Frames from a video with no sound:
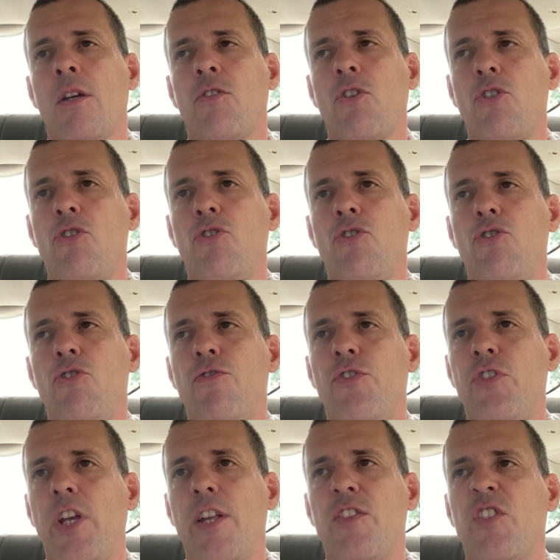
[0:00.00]
So you've
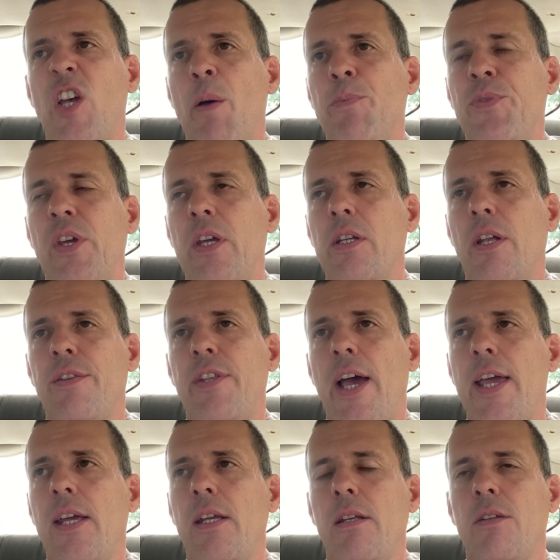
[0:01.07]
said something that
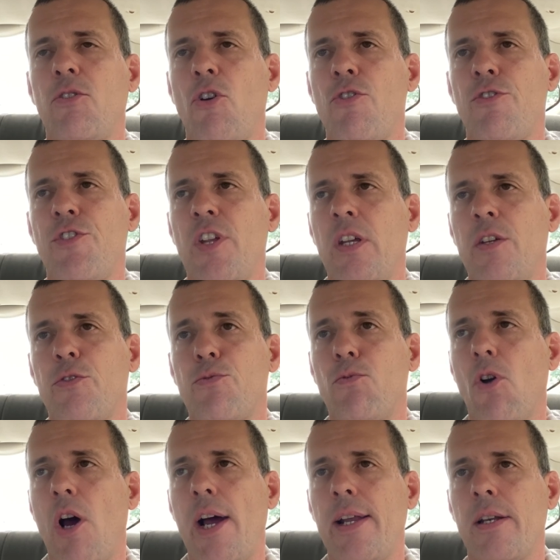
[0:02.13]
they don't think is
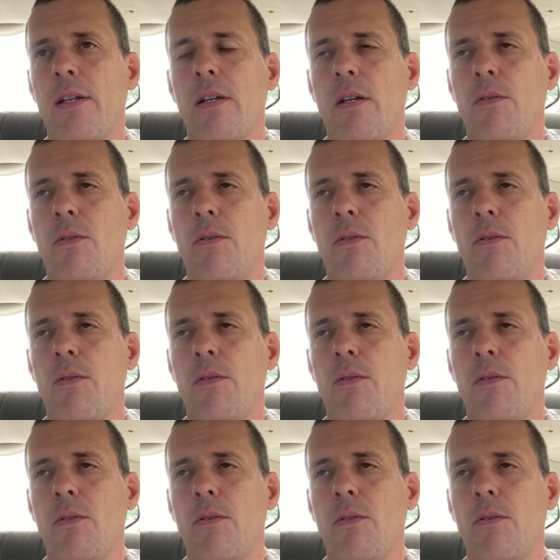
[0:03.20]
right,